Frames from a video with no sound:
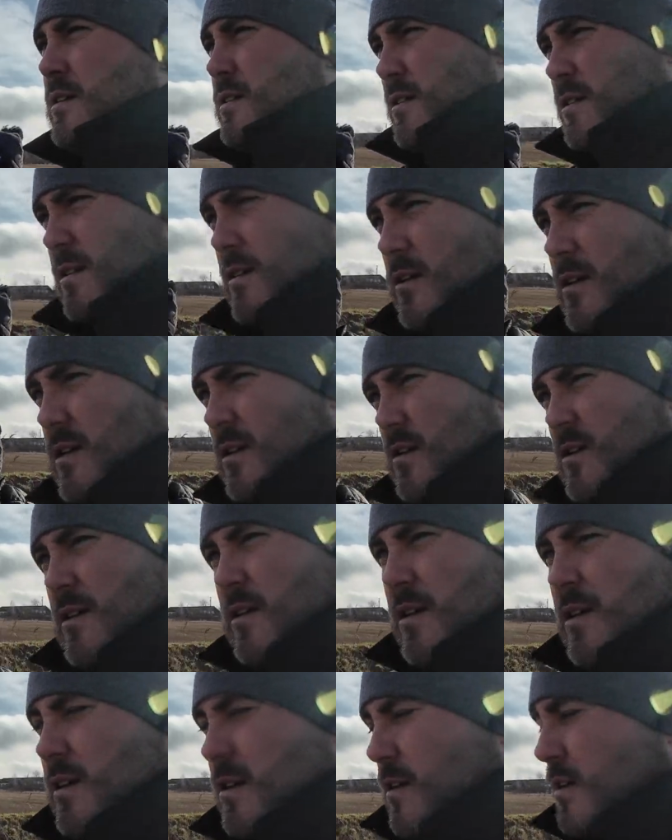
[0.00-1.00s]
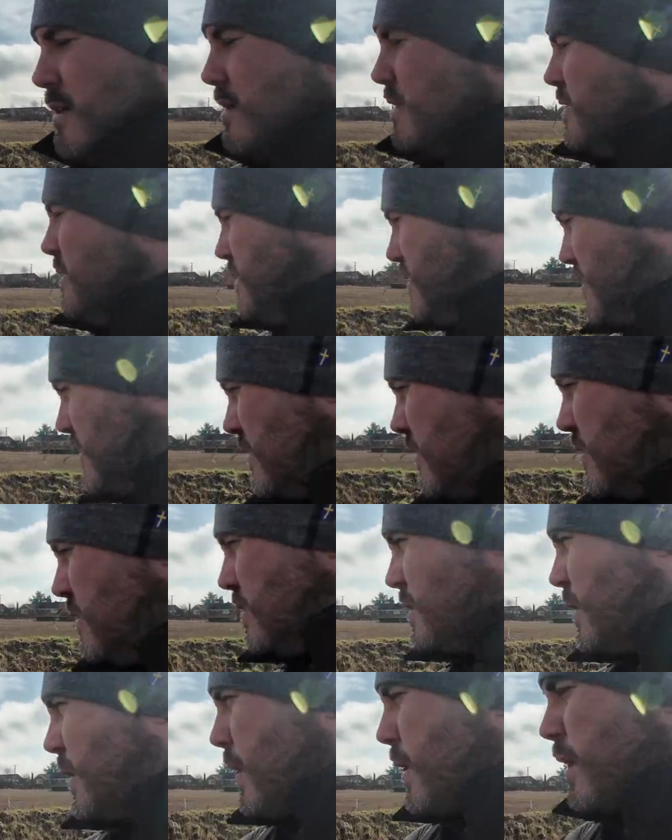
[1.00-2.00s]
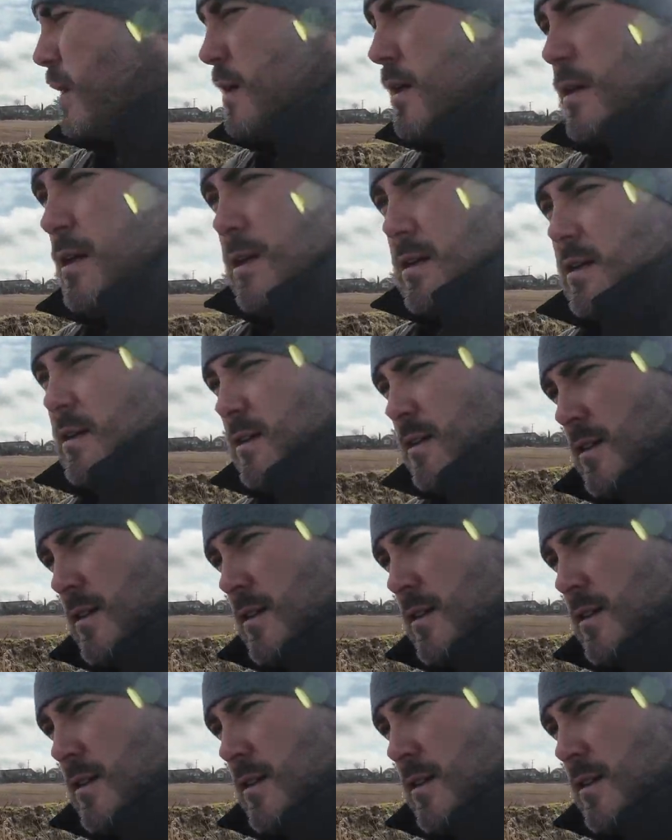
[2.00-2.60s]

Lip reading: we'll get a day which is like 40 degrees.